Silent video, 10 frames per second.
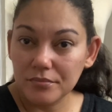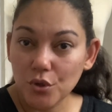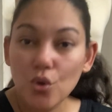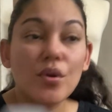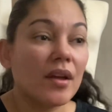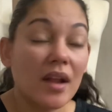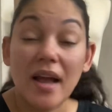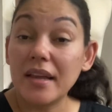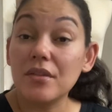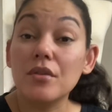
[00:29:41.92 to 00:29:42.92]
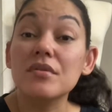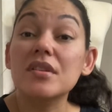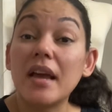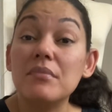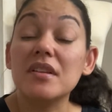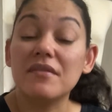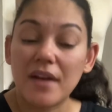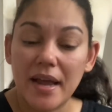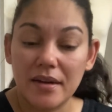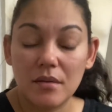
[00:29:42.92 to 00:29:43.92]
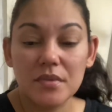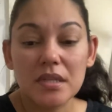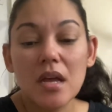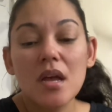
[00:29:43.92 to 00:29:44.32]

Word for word: who cannot get those types of items.